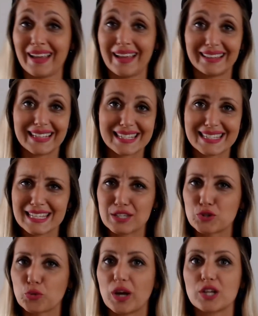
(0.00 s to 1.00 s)
Does this
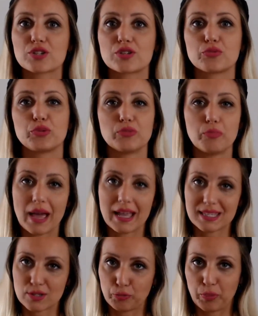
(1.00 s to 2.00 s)
situation with
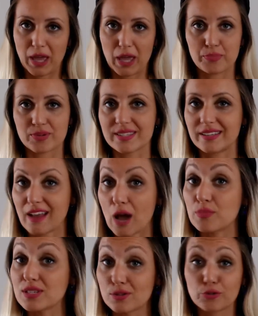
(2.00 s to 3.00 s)
mess of papers and
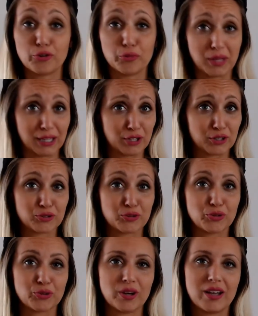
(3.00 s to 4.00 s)
numbers look familiar to
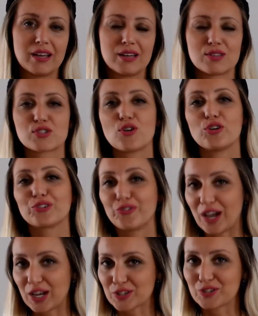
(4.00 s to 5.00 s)
you? So
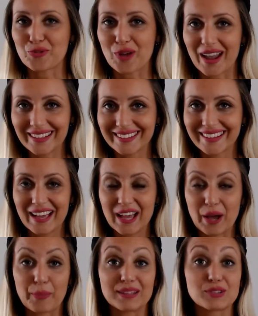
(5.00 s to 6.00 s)
old-fashioned, right?
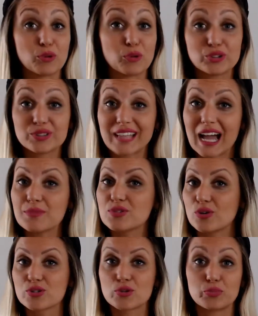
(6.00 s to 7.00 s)
But modern times
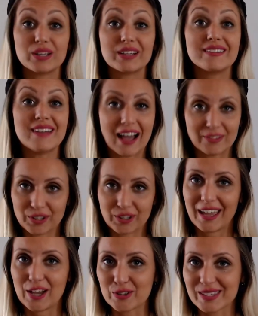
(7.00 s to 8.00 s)
also bring another
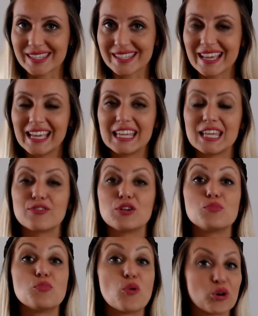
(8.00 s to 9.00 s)
chaos.
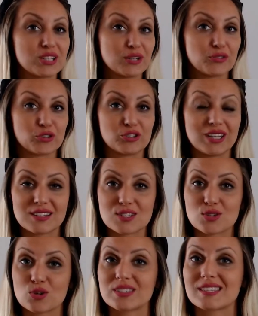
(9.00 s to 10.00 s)
Even more different data
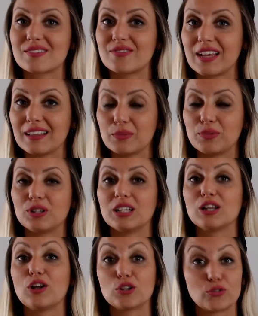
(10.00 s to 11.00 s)
sources available, a
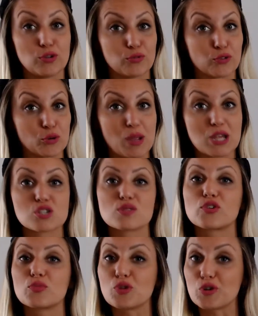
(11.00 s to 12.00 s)
lot of information
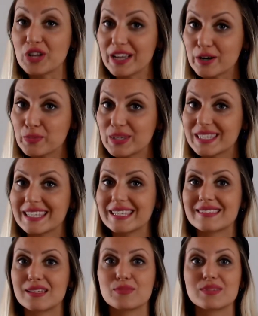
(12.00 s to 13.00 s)
from your ERP
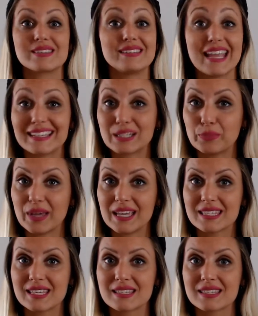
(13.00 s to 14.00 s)
systems,
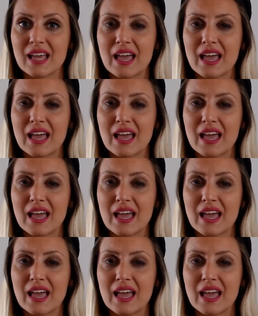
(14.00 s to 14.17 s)
databases,